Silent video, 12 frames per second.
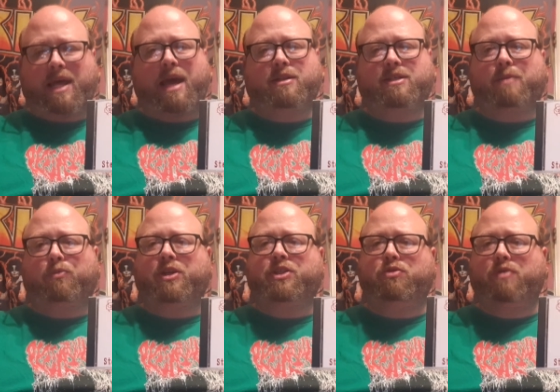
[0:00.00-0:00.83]
that
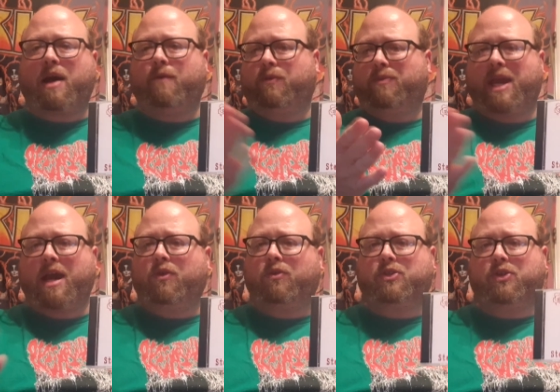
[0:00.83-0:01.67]
separates you out from the
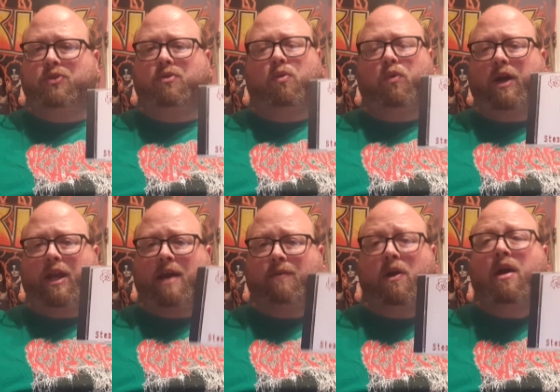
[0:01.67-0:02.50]
other two or
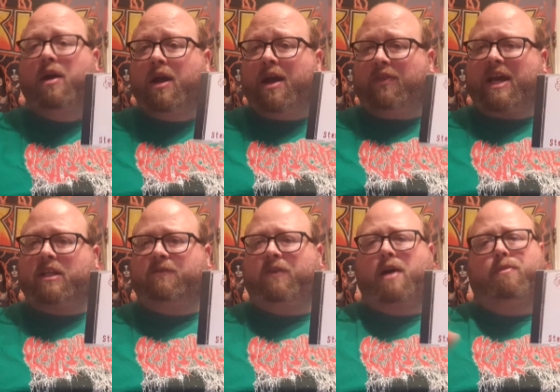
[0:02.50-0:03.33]
whatever,
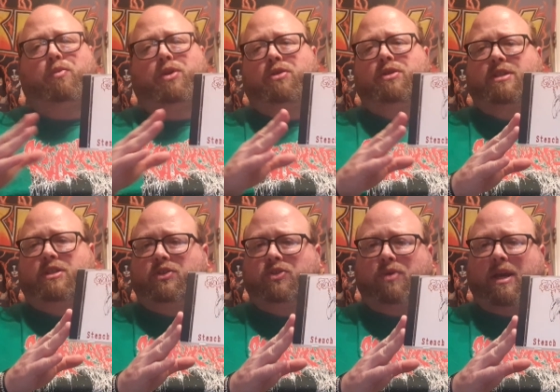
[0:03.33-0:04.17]
that's fine. But when you're just
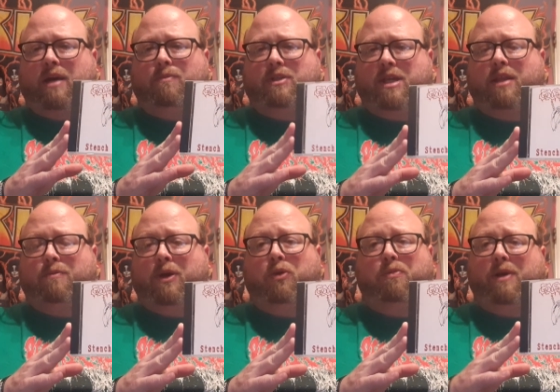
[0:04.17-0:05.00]
a straight up death
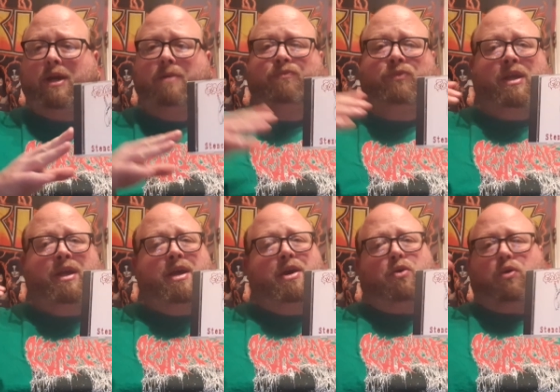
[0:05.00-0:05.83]
metal band
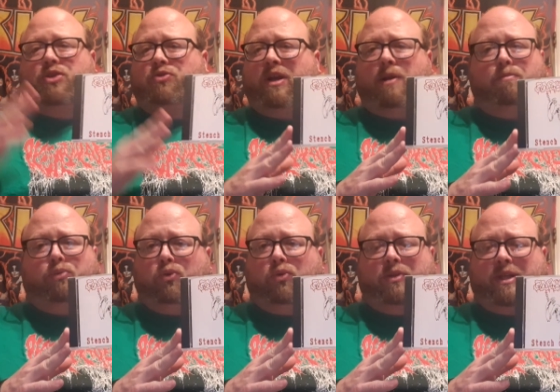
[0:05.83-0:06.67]
or a straight up
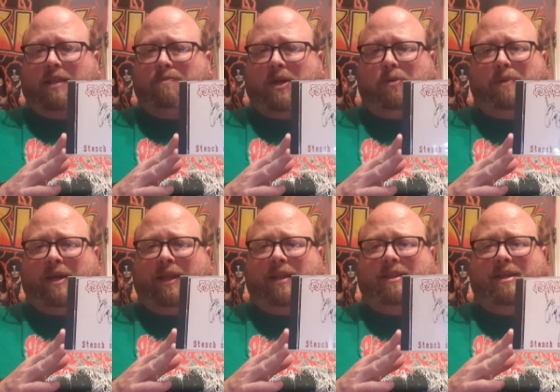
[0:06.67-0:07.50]
brutal death metal
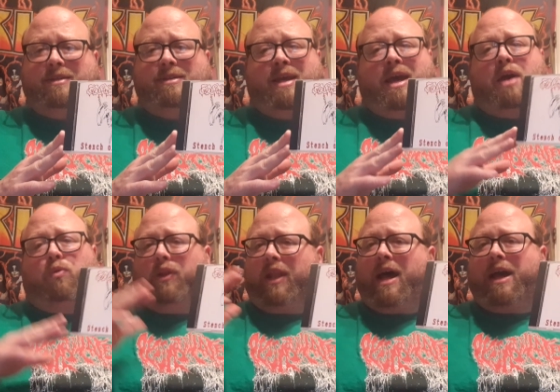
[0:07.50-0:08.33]
band like this,
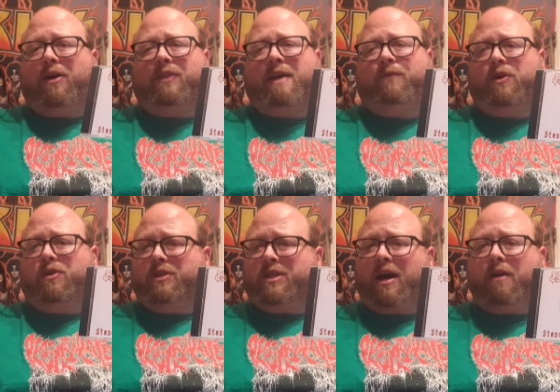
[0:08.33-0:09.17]
relying on that for
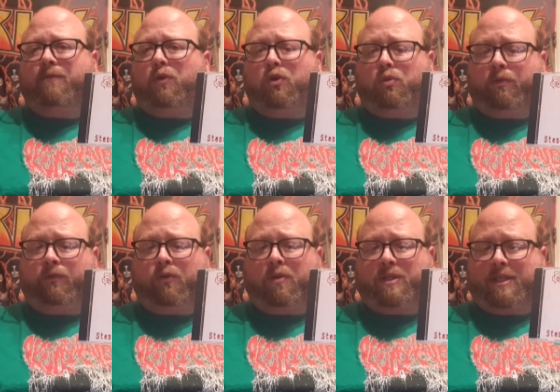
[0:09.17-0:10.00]
your entire vocal
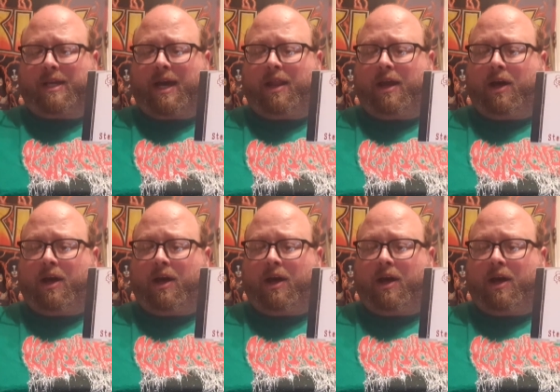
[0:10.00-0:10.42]
performance is kind of